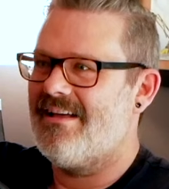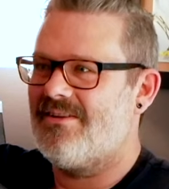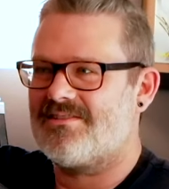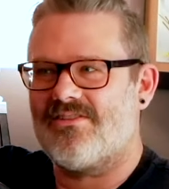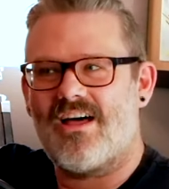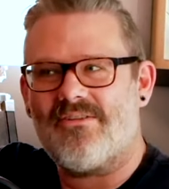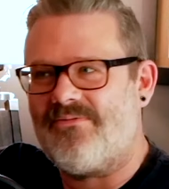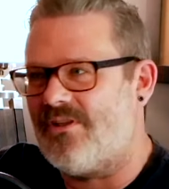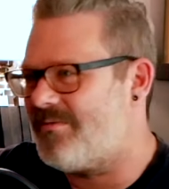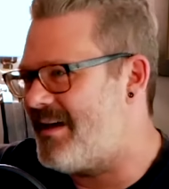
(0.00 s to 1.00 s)
There's a lot of
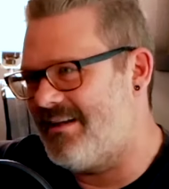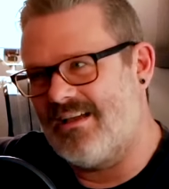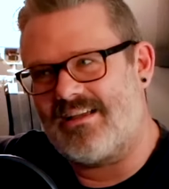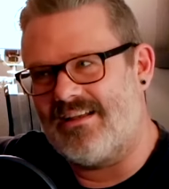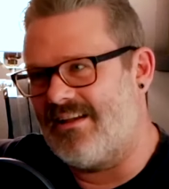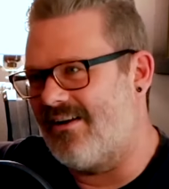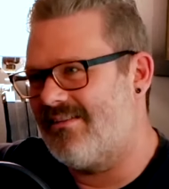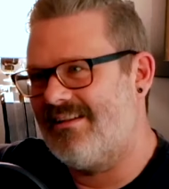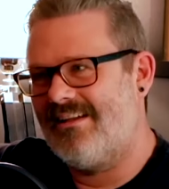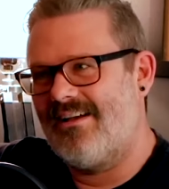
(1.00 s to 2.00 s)
Philip K. Dick in here.
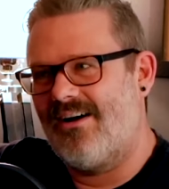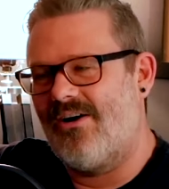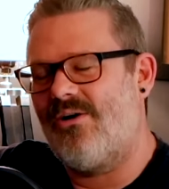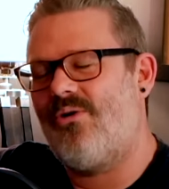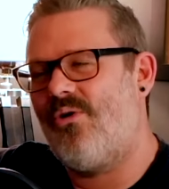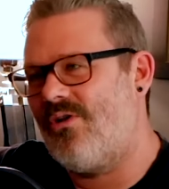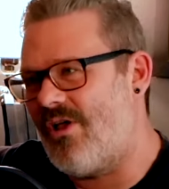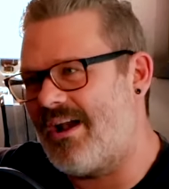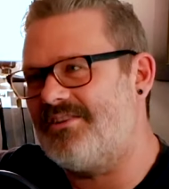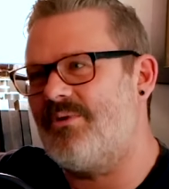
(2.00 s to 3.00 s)
Yeah. A whole
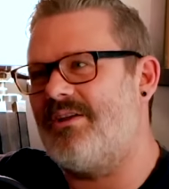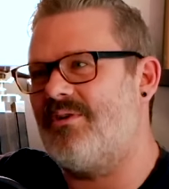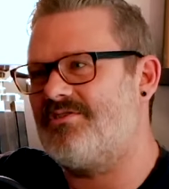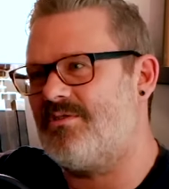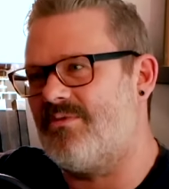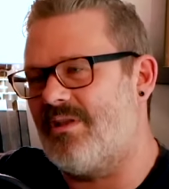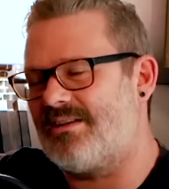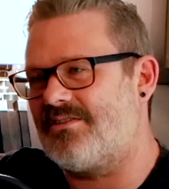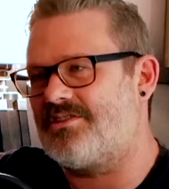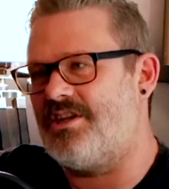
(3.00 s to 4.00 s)
lot of Do Androids Dream of
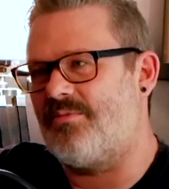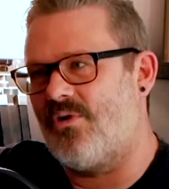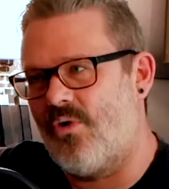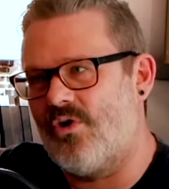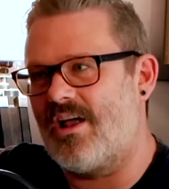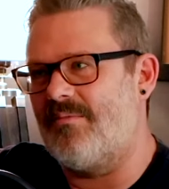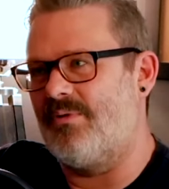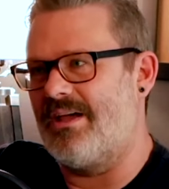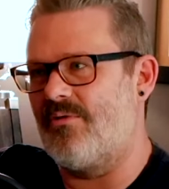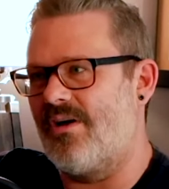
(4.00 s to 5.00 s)
Electric Sheep, a whole lot of
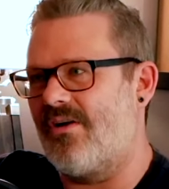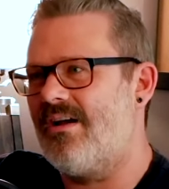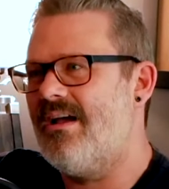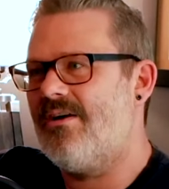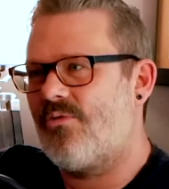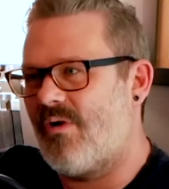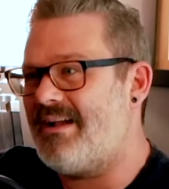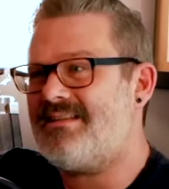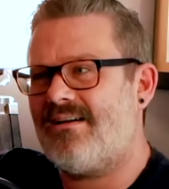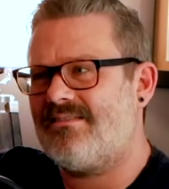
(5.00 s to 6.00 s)
Blade Runner,
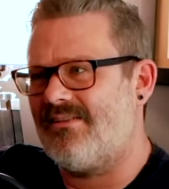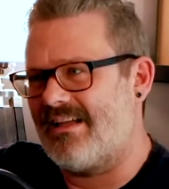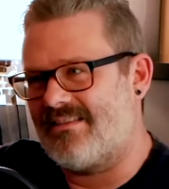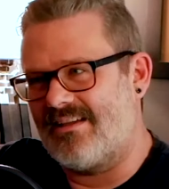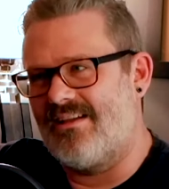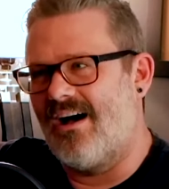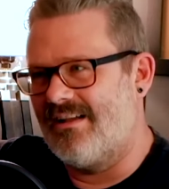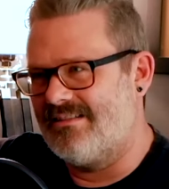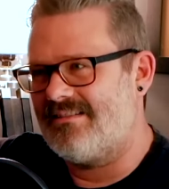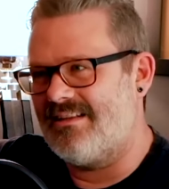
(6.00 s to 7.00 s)
right down to like the
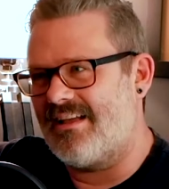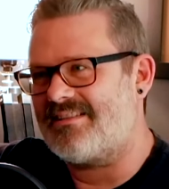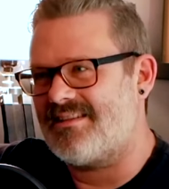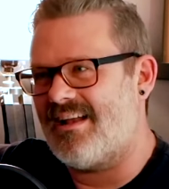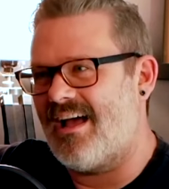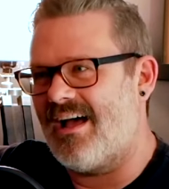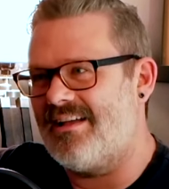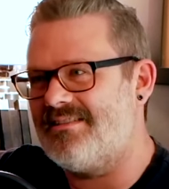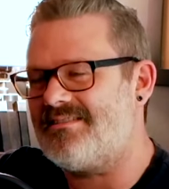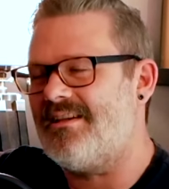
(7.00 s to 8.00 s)
gun that Nixon
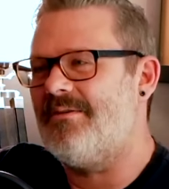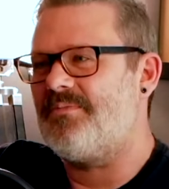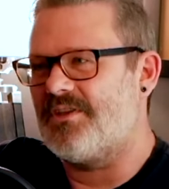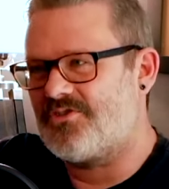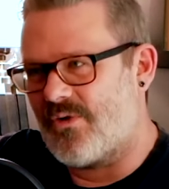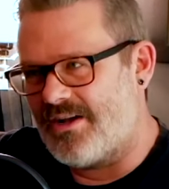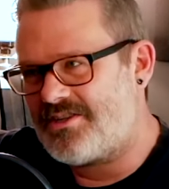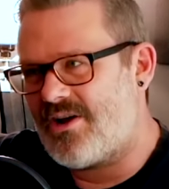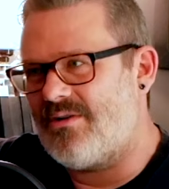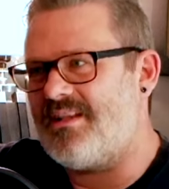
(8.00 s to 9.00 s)
has. Yeah. The
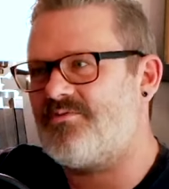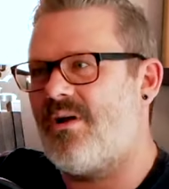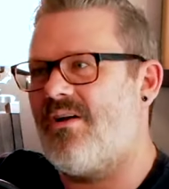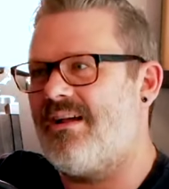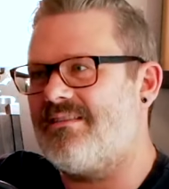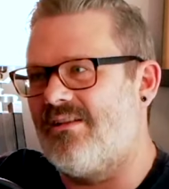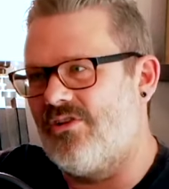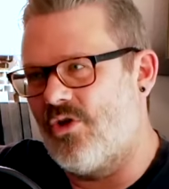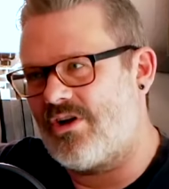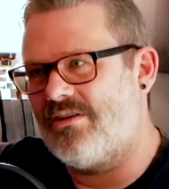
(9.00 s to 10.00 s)
trench coat he's wearing, the
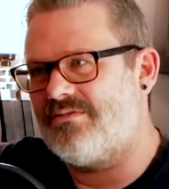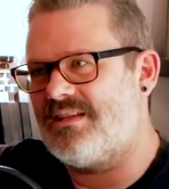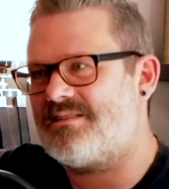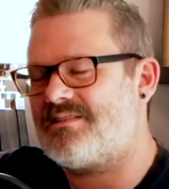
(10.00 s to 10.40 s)
look of this